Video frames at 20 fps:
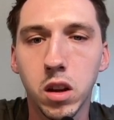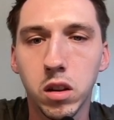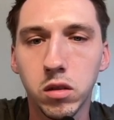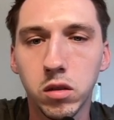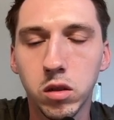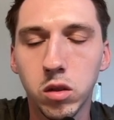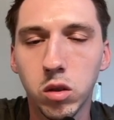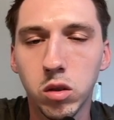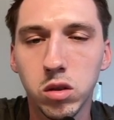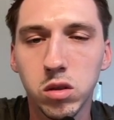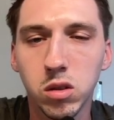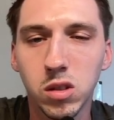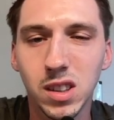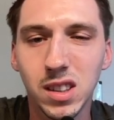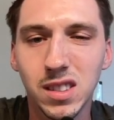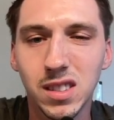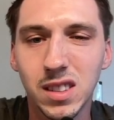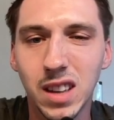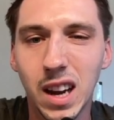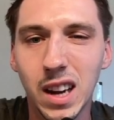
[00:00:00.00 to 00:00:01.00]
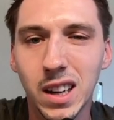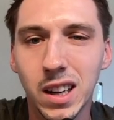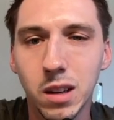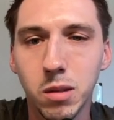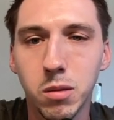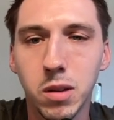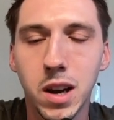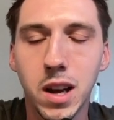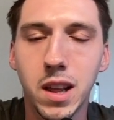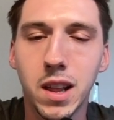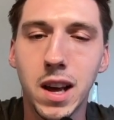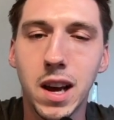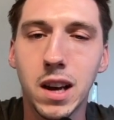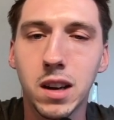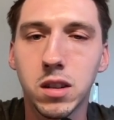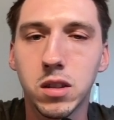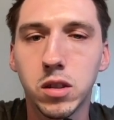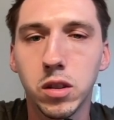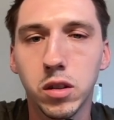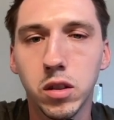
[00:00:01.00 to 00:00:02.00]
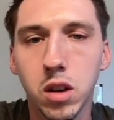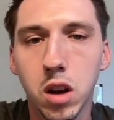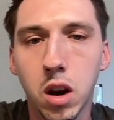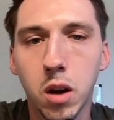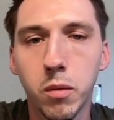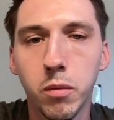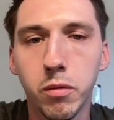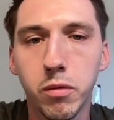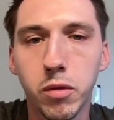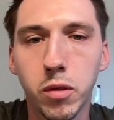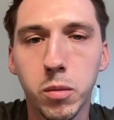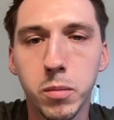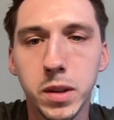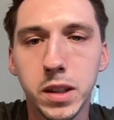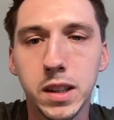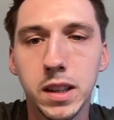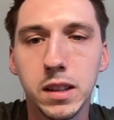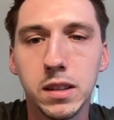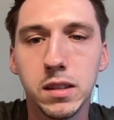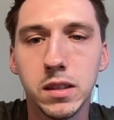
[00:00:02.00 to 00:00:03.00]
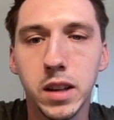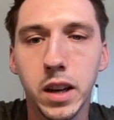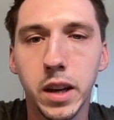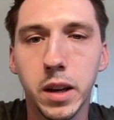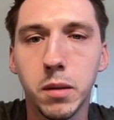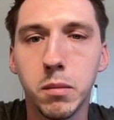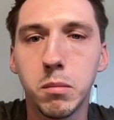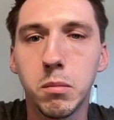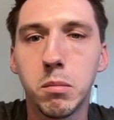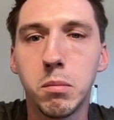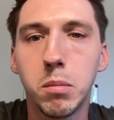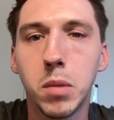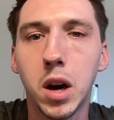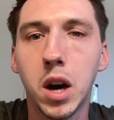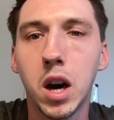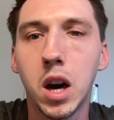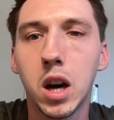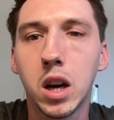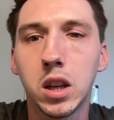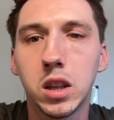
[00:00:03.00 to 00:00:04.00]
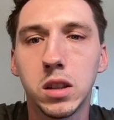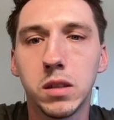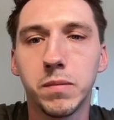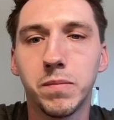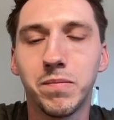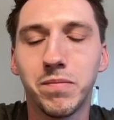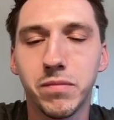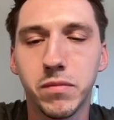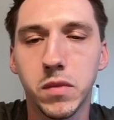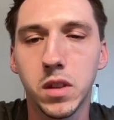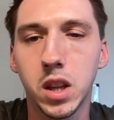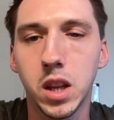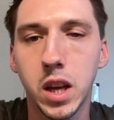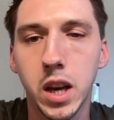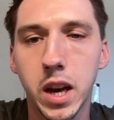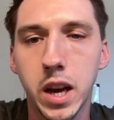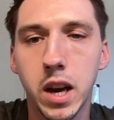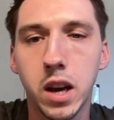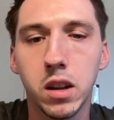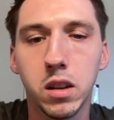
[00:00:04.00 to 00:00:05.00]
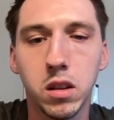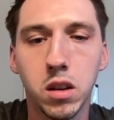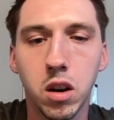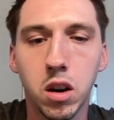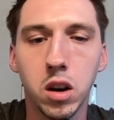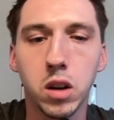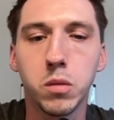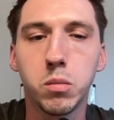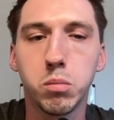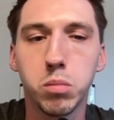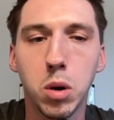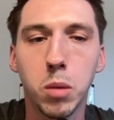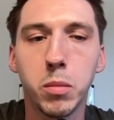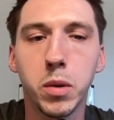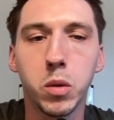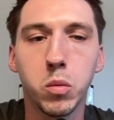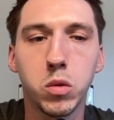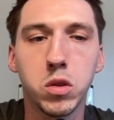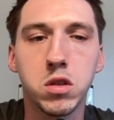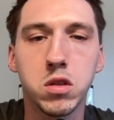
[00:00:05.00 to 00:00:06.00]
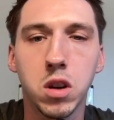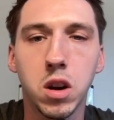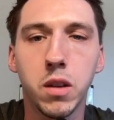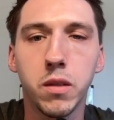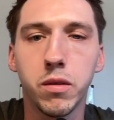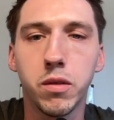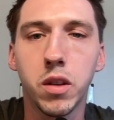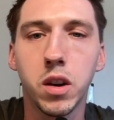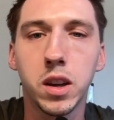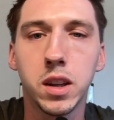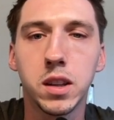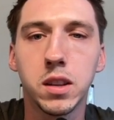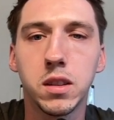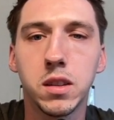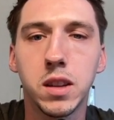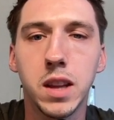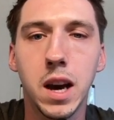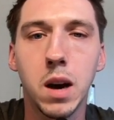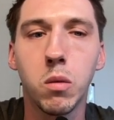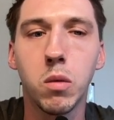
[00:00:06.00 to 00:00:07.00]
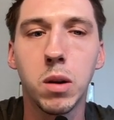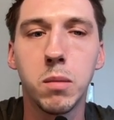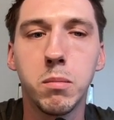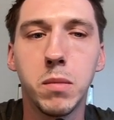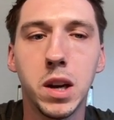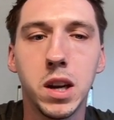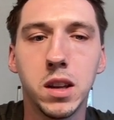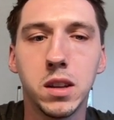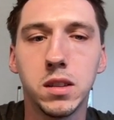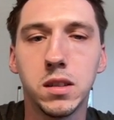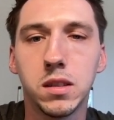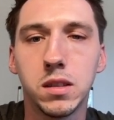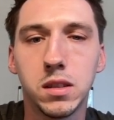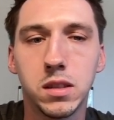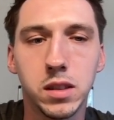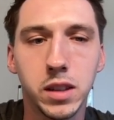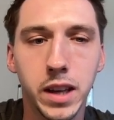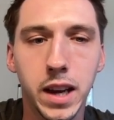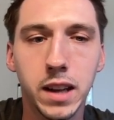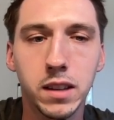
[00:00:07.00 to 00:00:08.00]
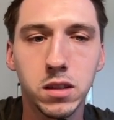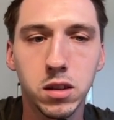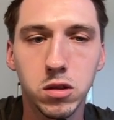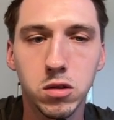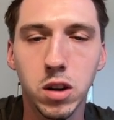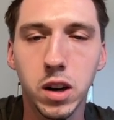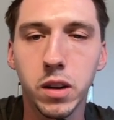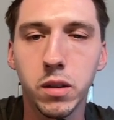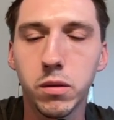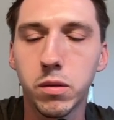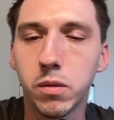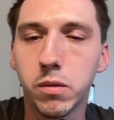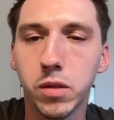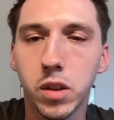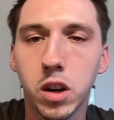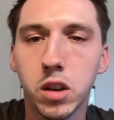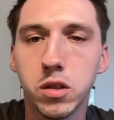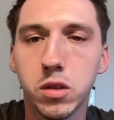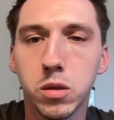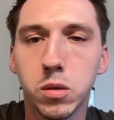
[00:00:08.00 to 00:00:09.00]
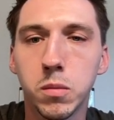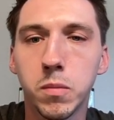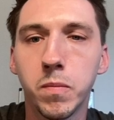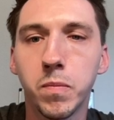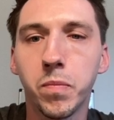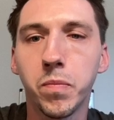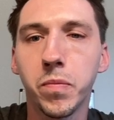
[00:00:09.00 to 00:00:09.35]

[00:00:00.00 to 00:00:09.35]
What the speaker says: Not sure exactly where that could come from in this team, but yeah, I probably would try and find that 1 million to get to Trent from Virgil.